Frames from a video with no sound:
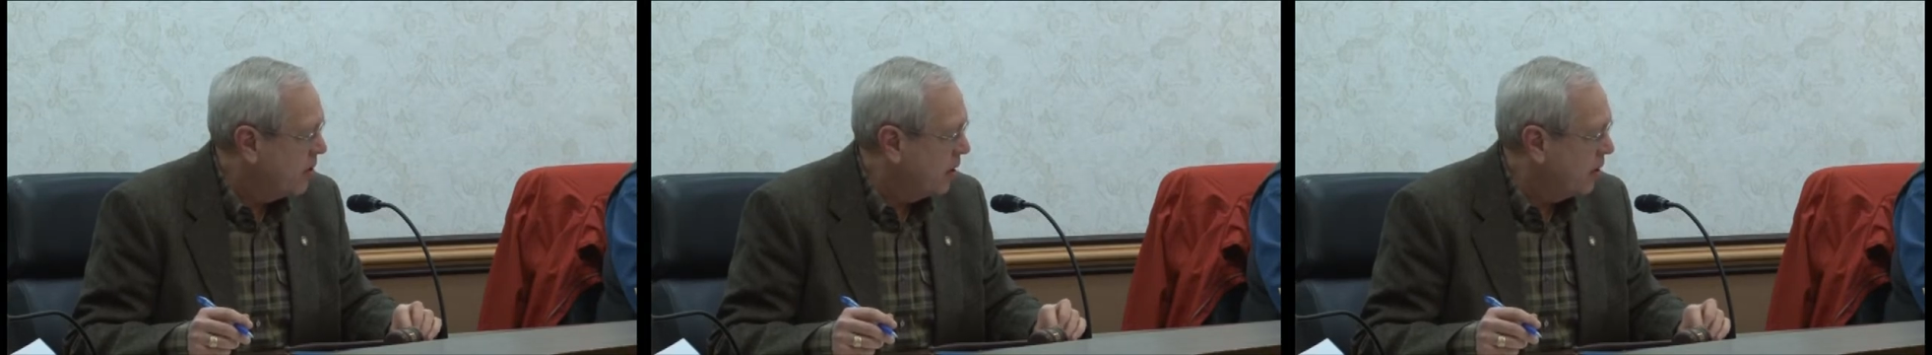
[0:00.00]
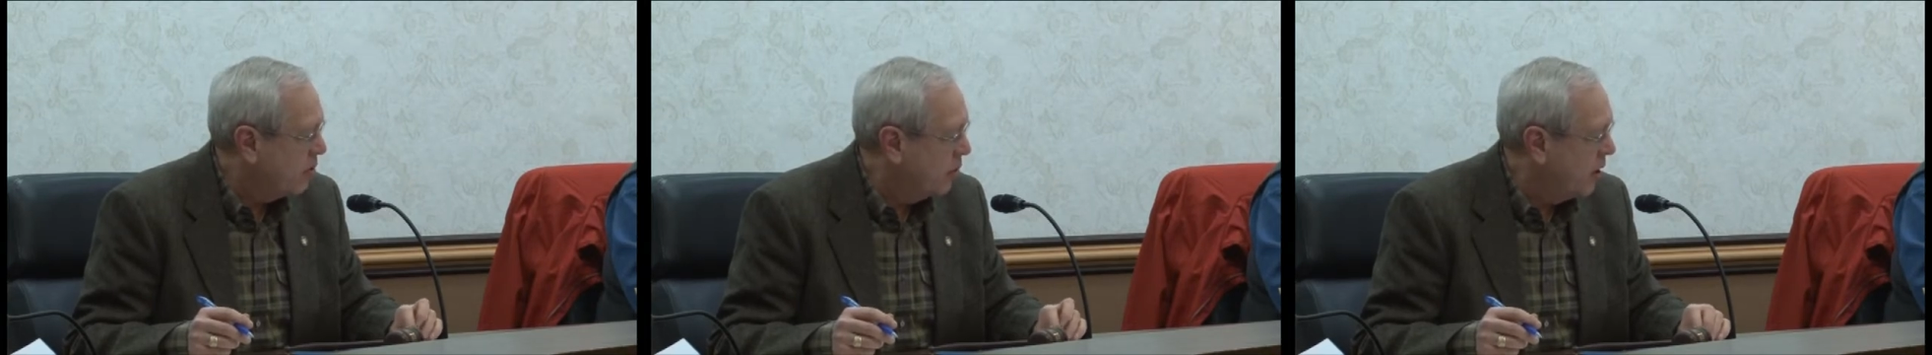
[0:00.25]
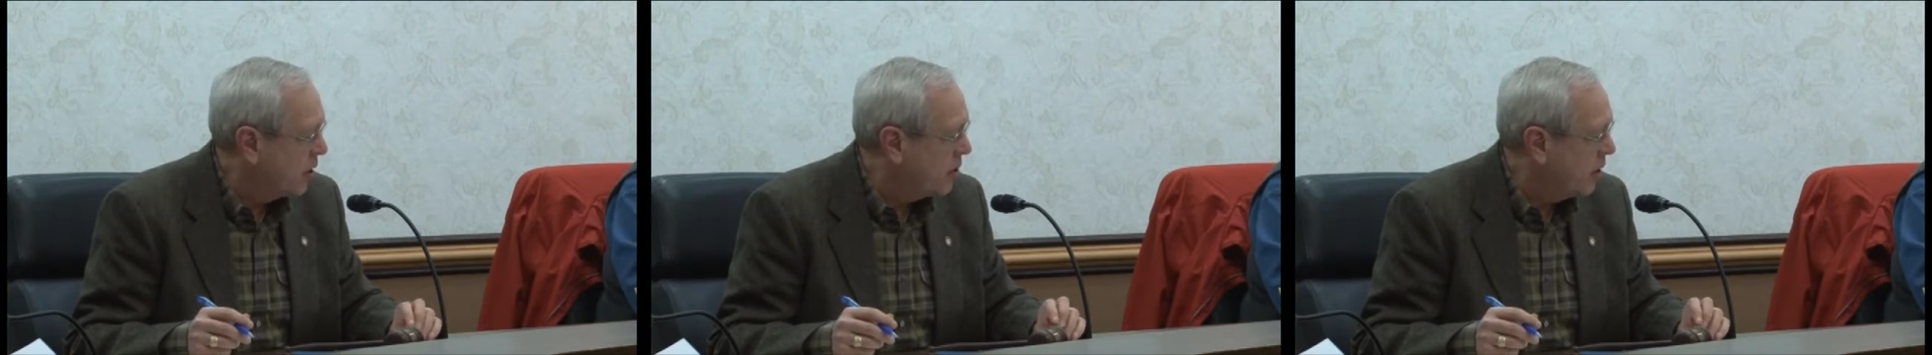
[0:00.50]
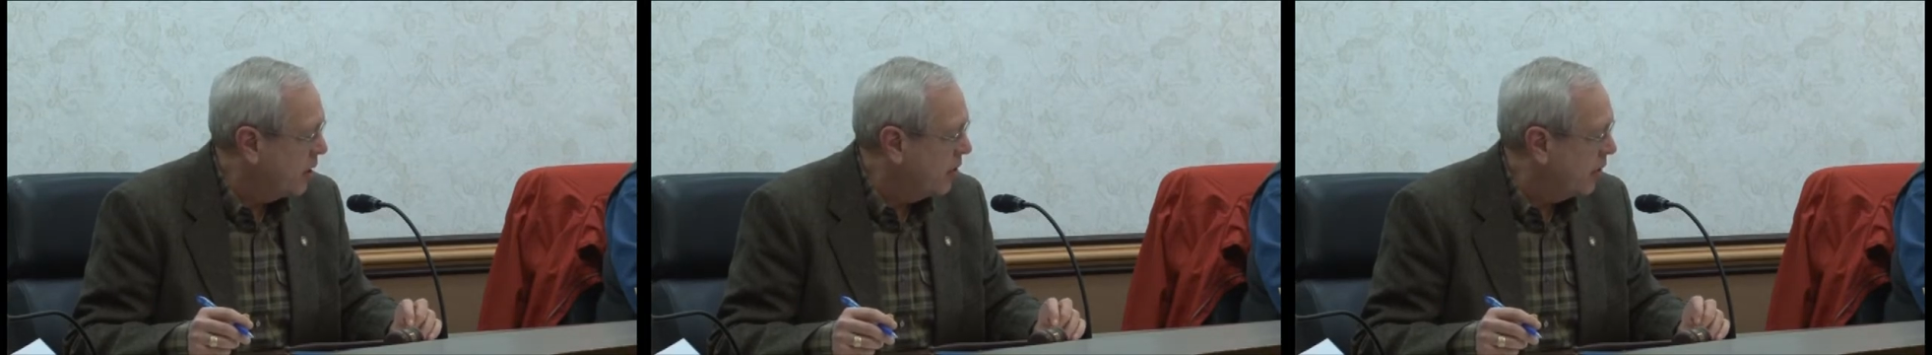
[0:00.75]
Uh,
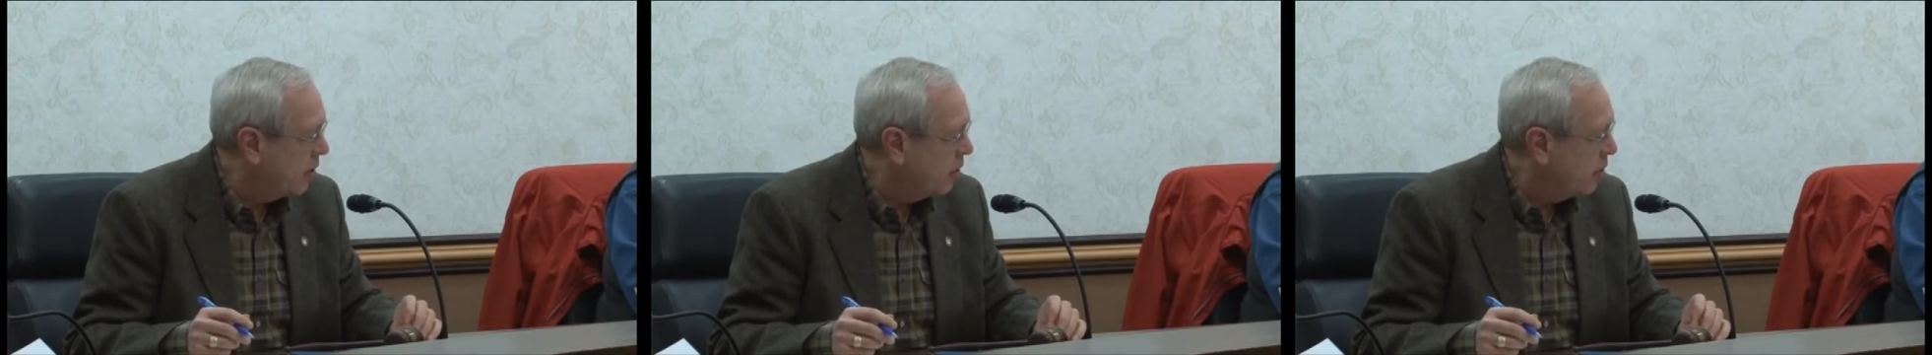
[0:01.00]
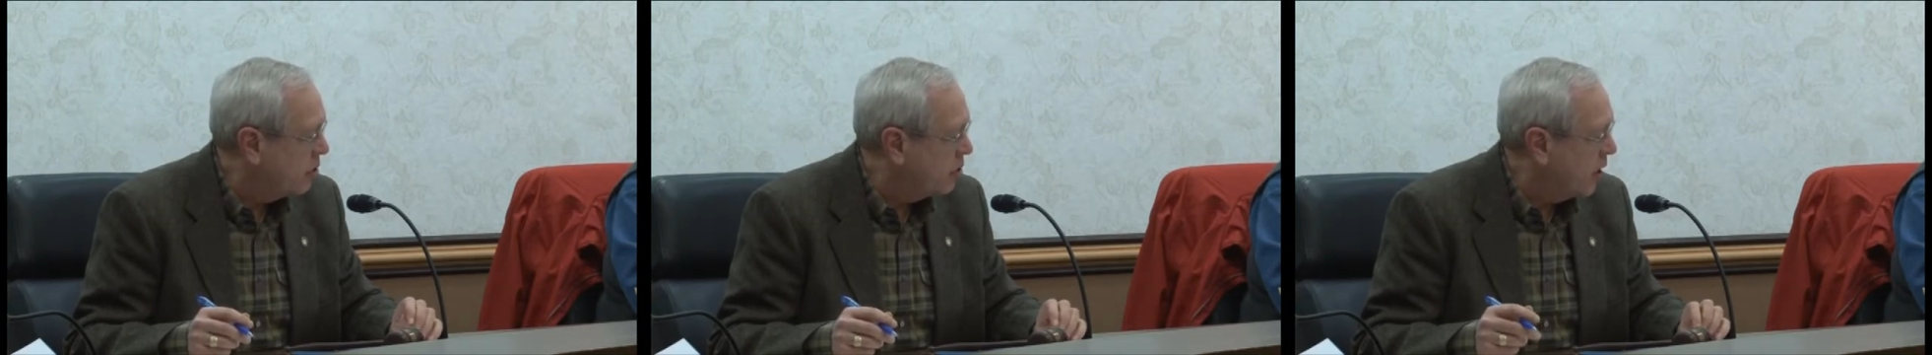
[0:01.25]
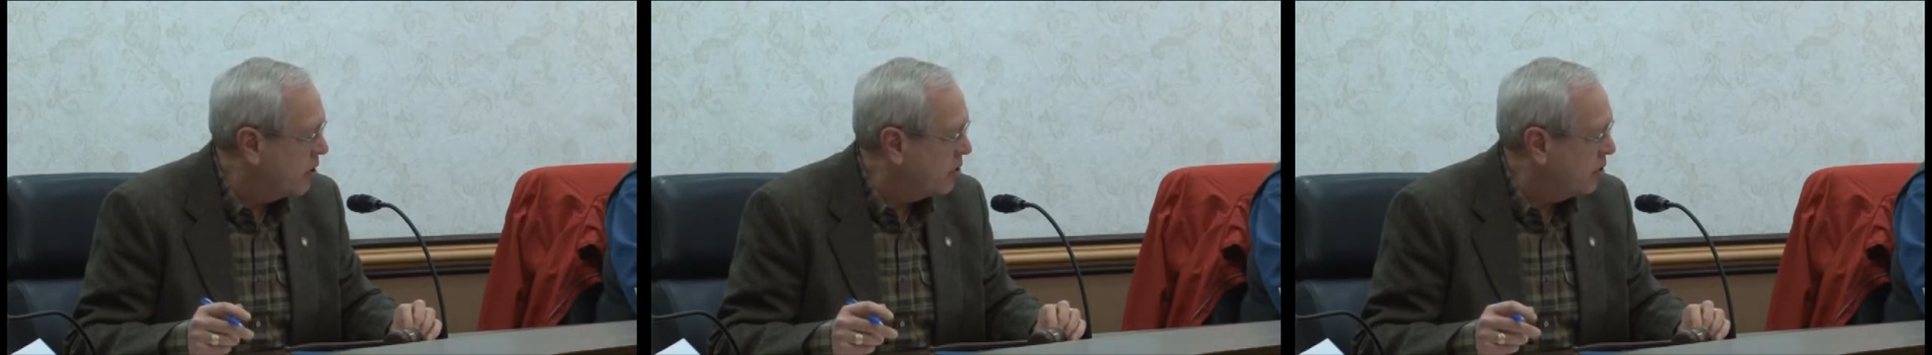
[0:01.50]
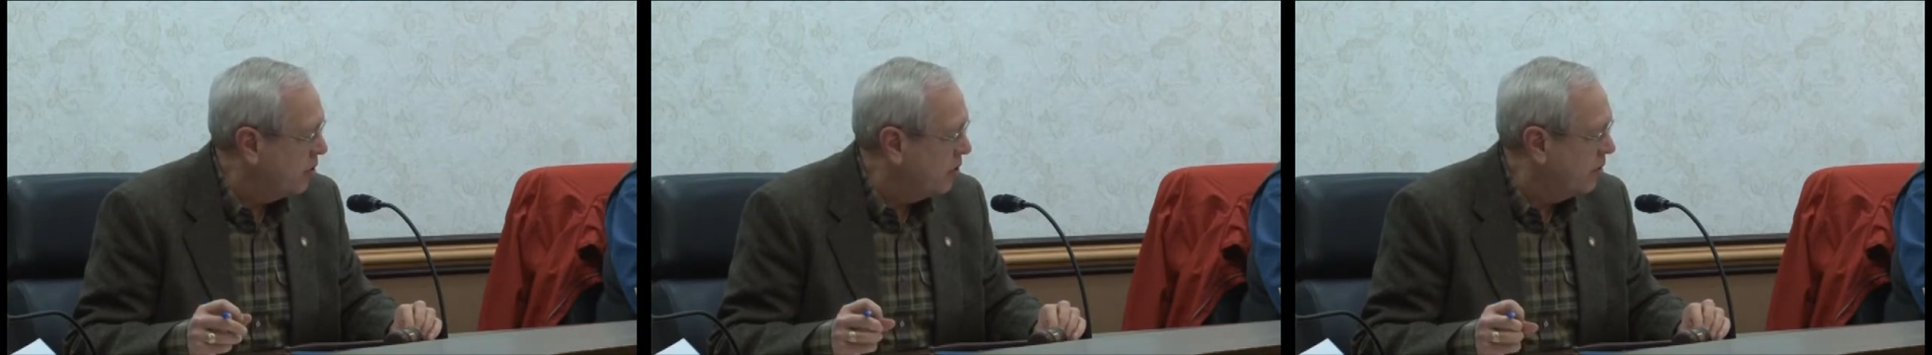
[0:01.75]
traditionally, the clerk
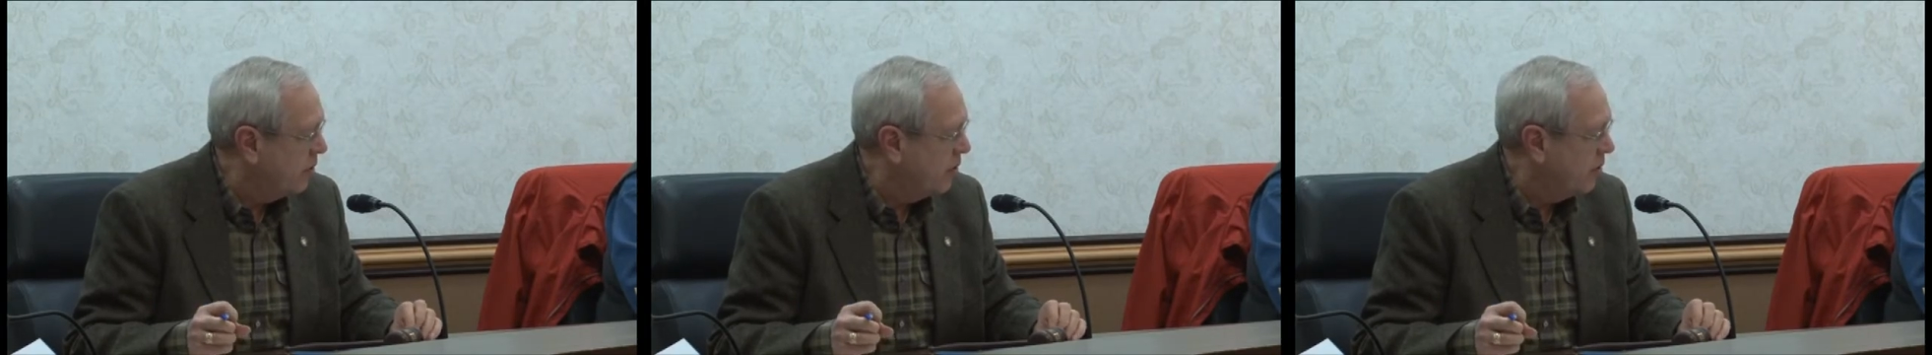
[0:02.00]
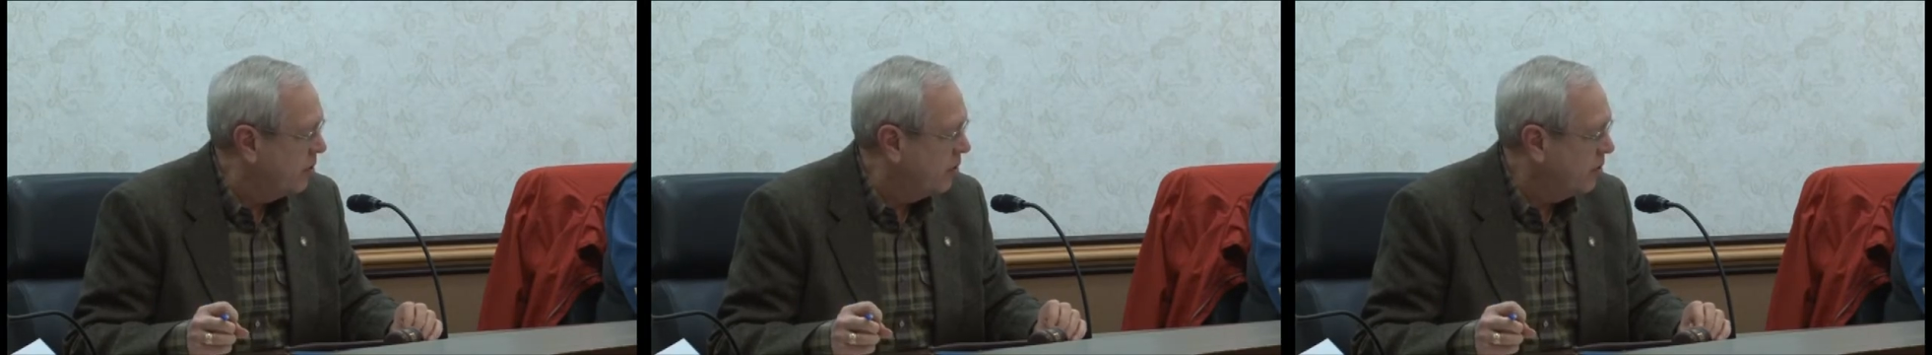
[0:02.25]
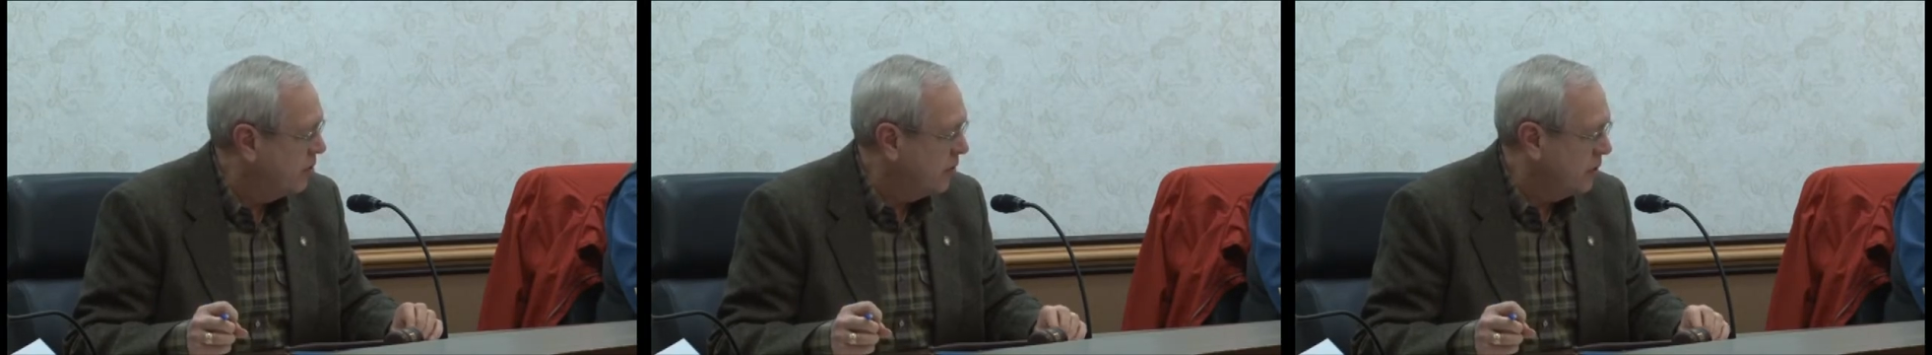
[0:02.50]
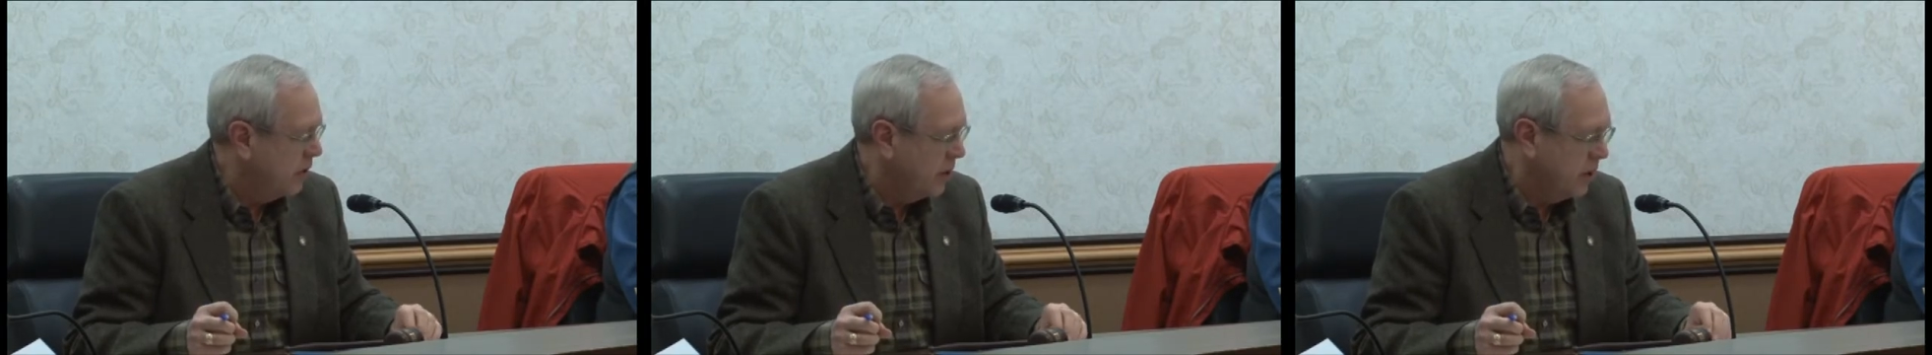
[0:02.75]
treasurer of
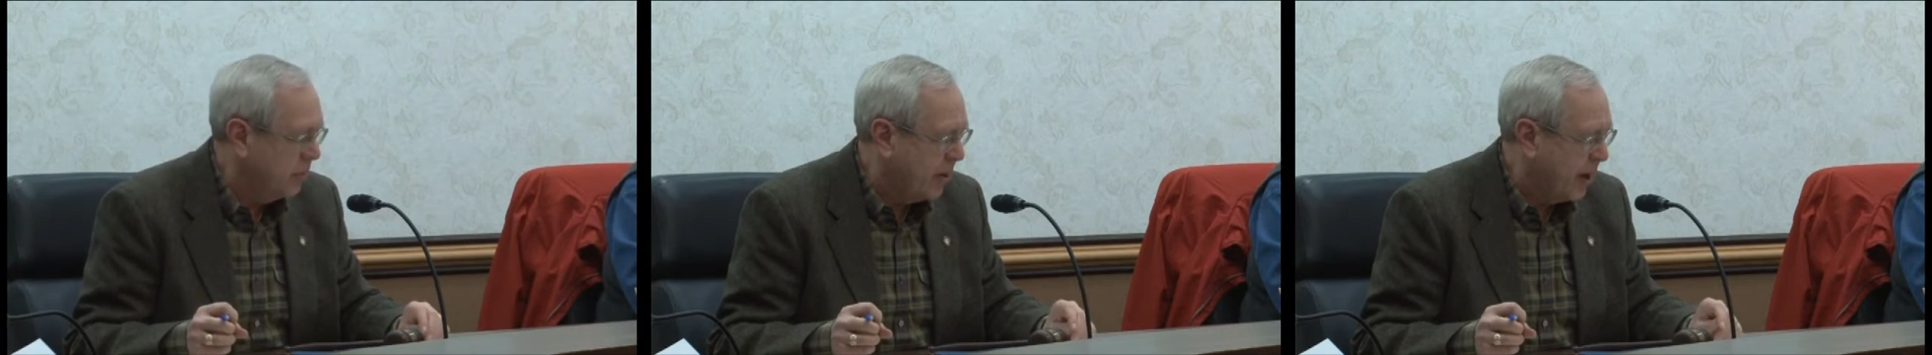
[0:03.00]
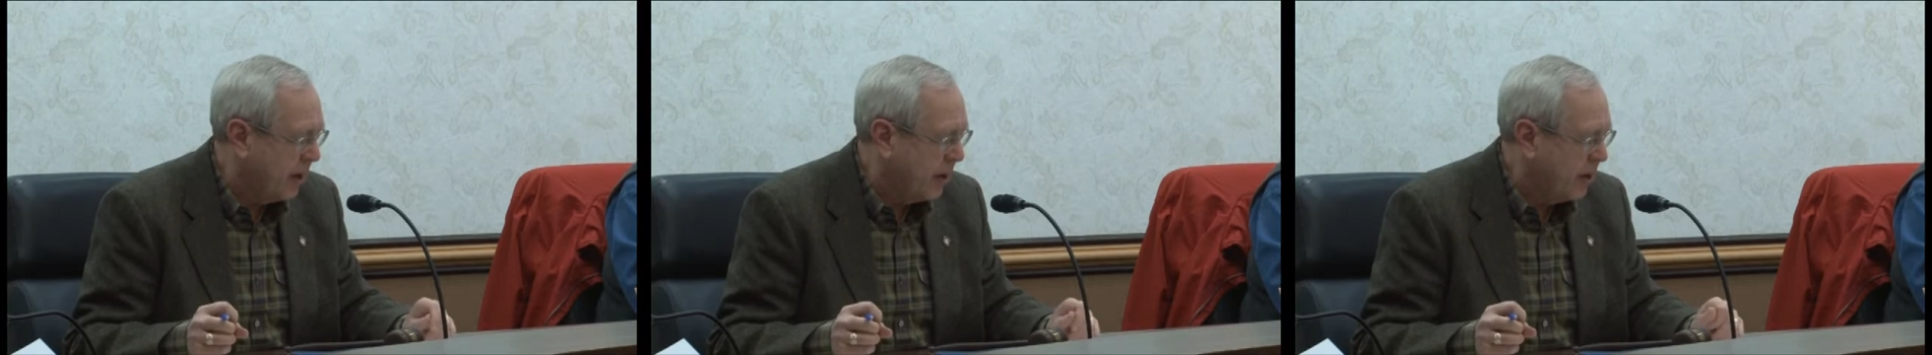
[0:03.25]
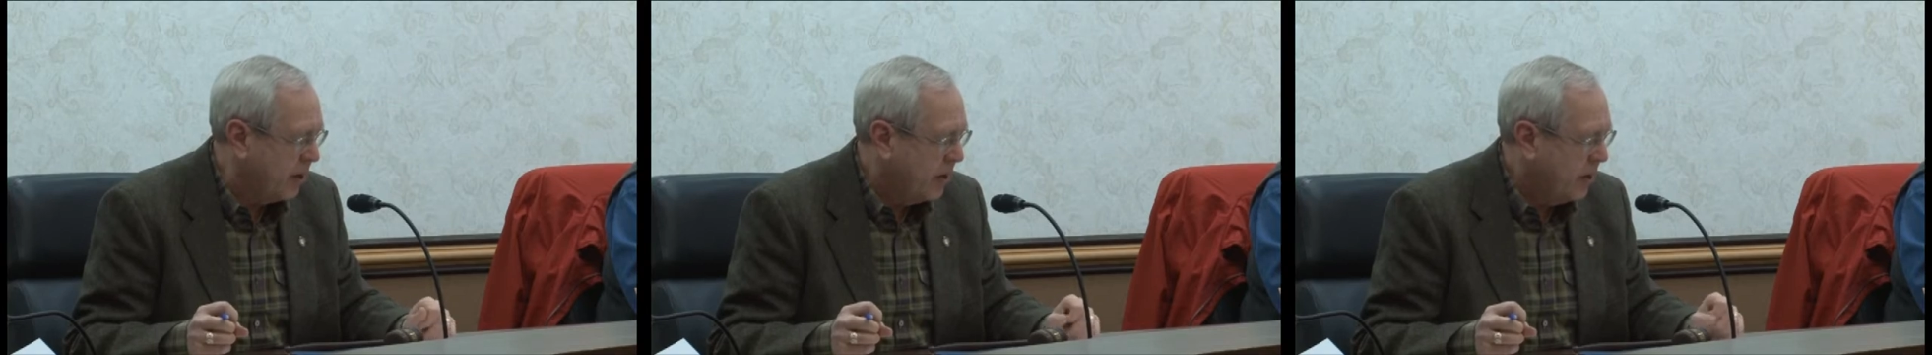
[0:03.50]
the, the uh, body